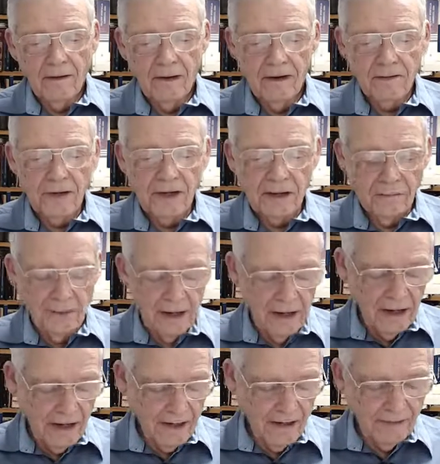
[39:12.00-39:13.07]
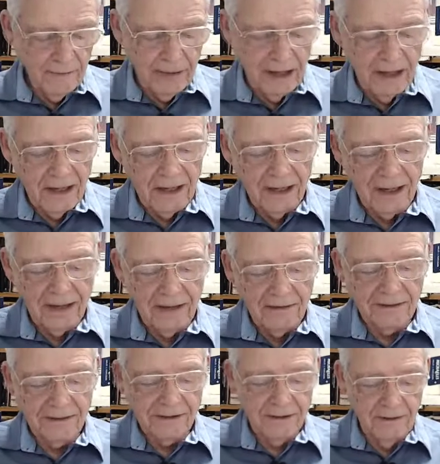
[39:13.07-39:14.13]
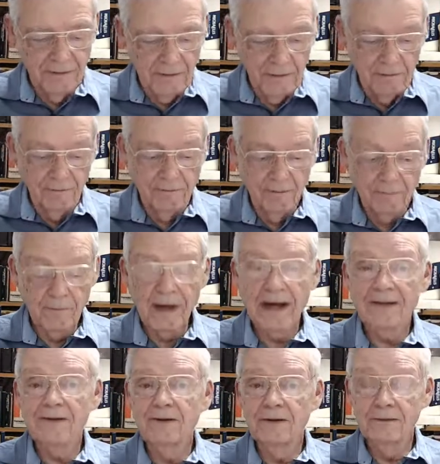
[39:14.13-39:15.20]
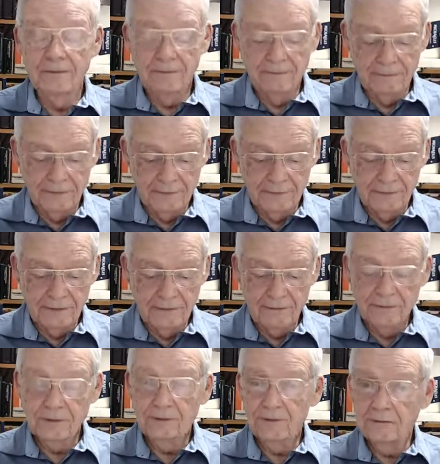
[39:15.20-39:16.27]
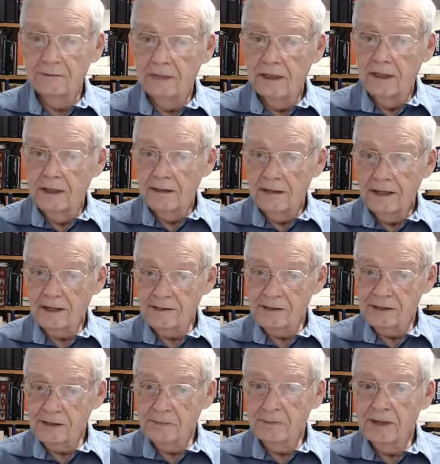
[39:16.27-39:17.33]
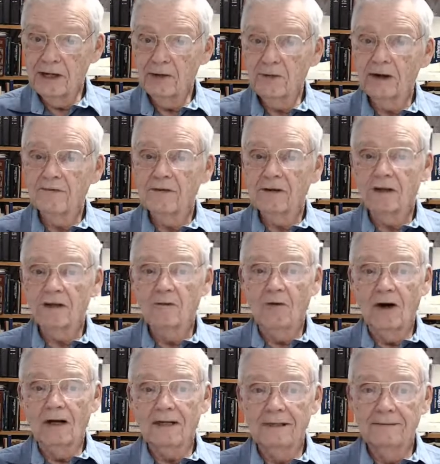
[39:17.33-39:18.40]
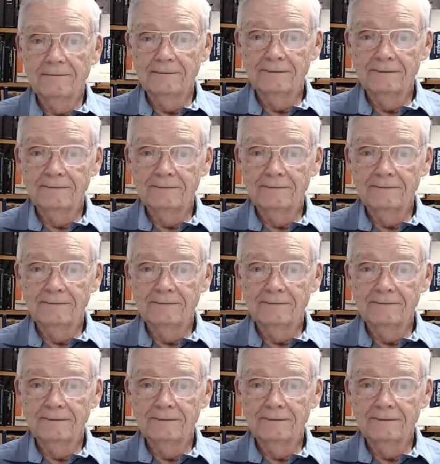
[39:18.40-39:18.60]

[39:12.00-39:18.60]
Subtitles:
As we compare the parallel accounts, Matthew tells us that Peter went for a little walk.